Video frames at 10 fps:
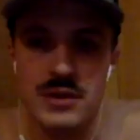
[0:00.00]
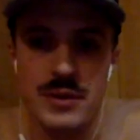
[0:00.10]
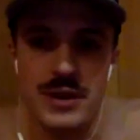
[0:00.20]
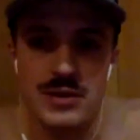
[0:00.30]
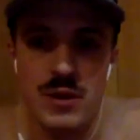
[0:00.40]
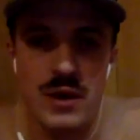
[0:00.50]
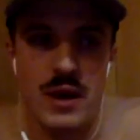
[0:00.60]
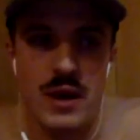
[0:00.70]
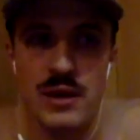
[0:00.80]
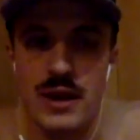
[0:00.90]
best one.
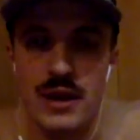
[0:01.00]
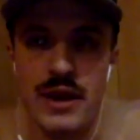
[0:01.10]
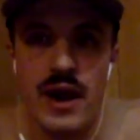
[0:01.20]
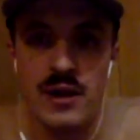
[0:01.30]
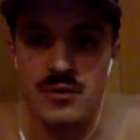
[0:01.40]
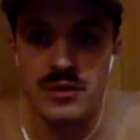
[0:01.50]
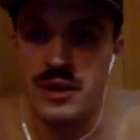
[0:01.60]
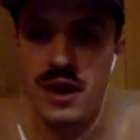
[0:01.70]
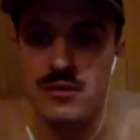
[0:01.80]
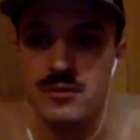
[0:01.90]
I play on Yahoo, and
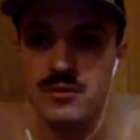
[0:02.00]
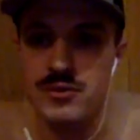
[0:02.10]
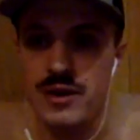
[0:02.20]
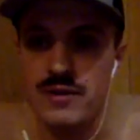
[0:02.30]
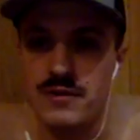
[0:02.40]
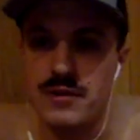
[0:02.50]
Yahoo is dreadful.